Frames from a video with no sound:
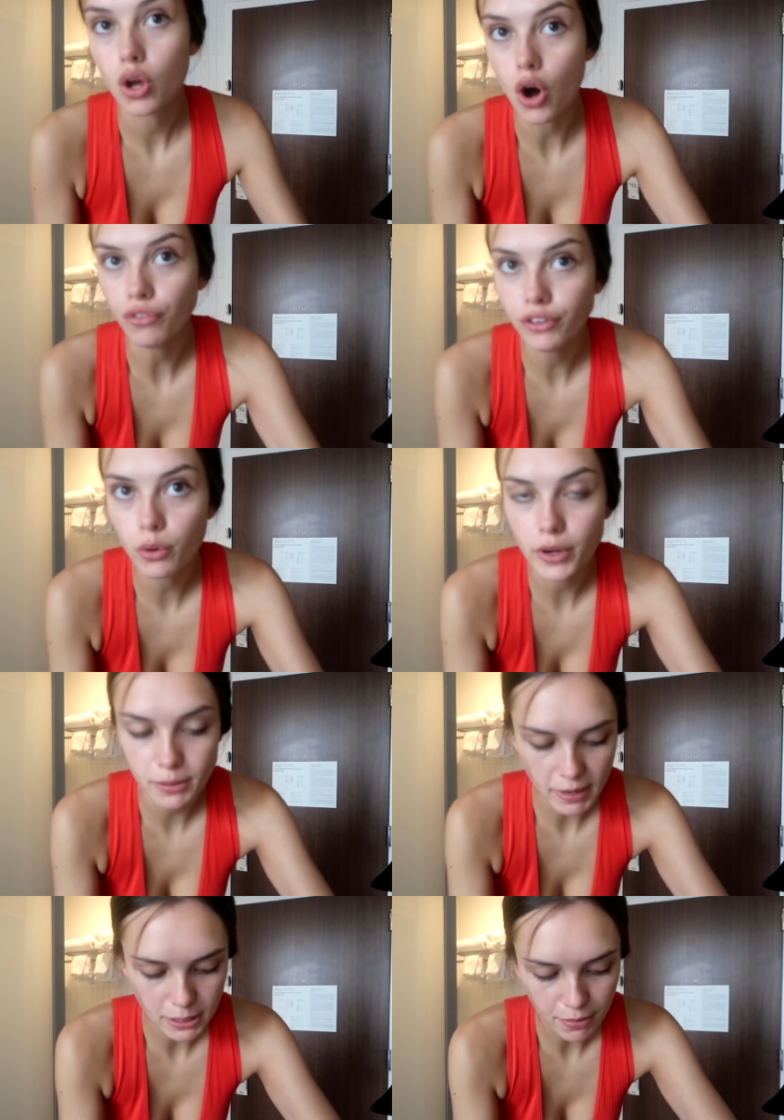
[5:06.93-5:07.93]
coffee
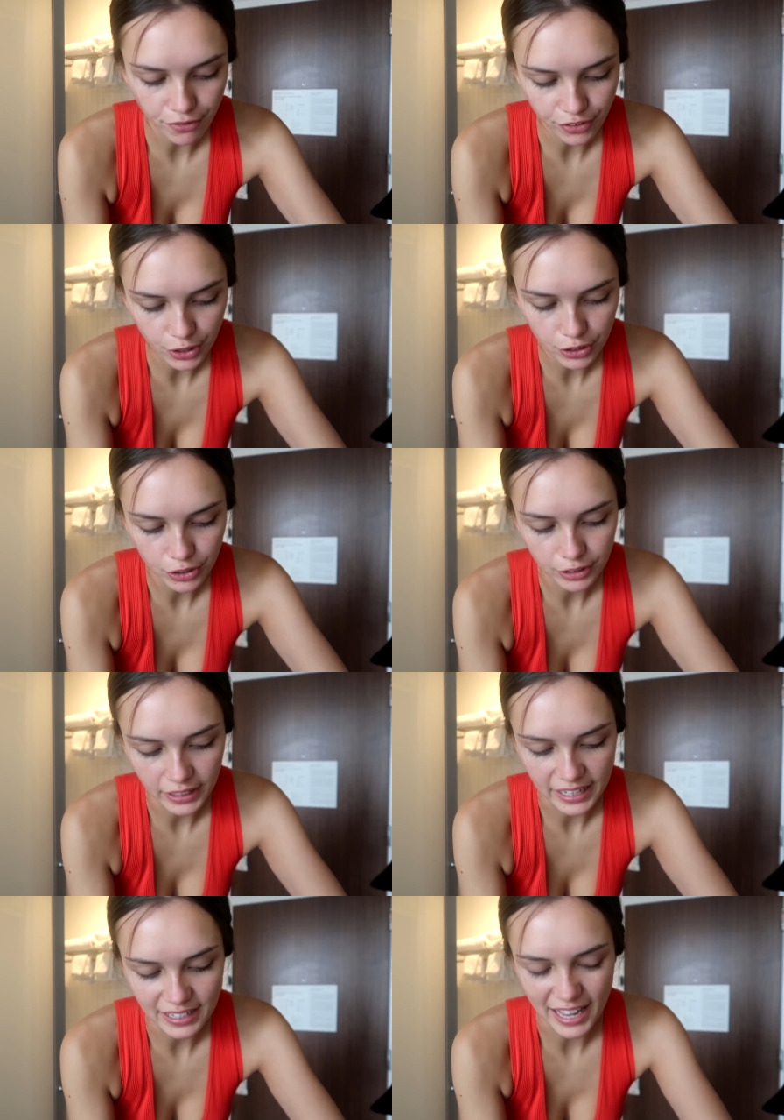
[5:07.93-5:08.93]
always makes me feel
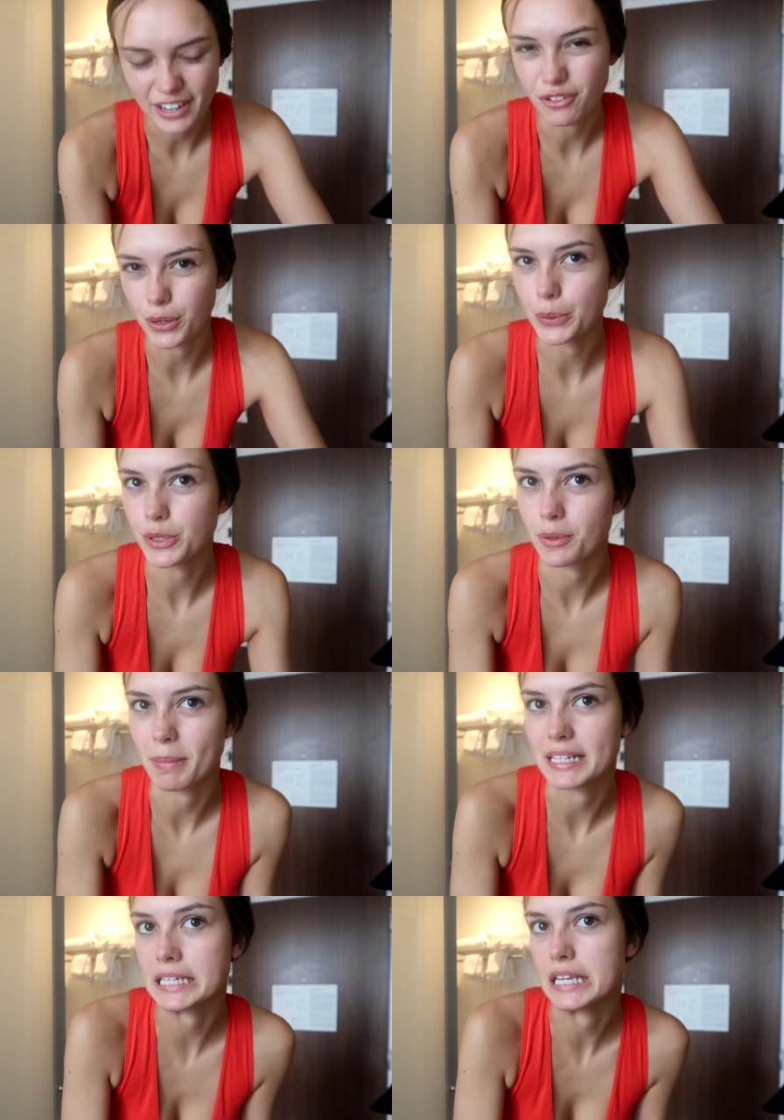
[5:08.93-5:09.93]
like kind of gross with
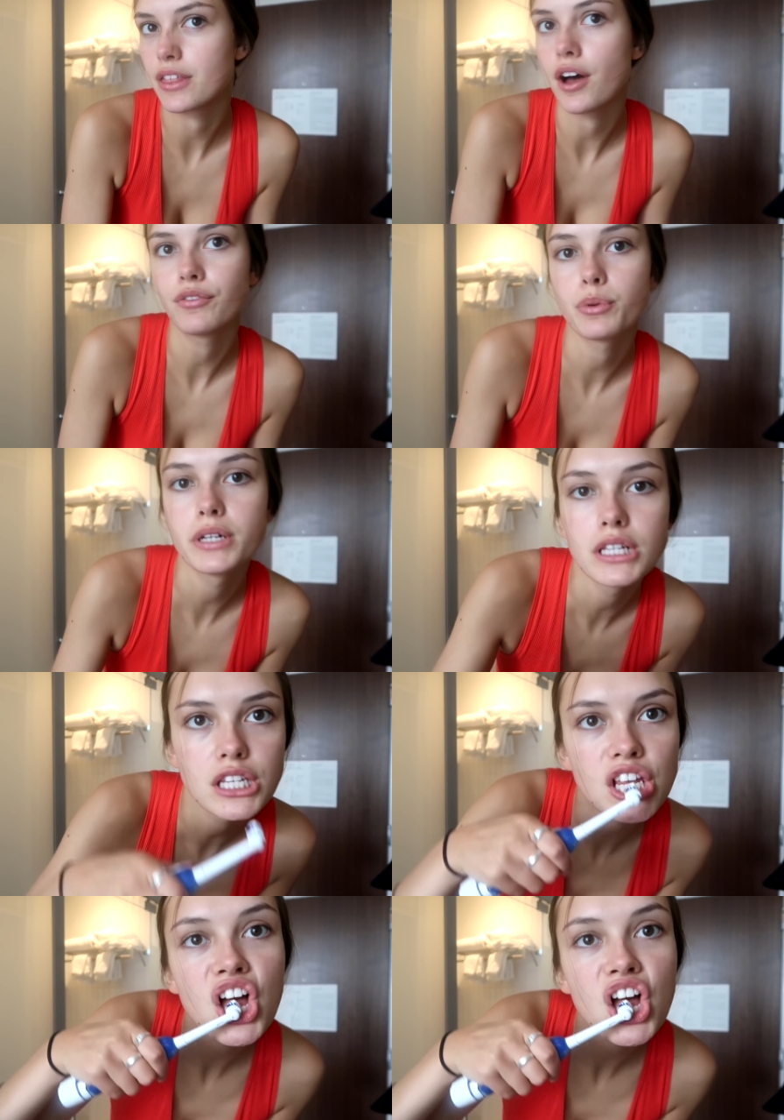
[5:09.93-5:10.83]
my teeth afterwards.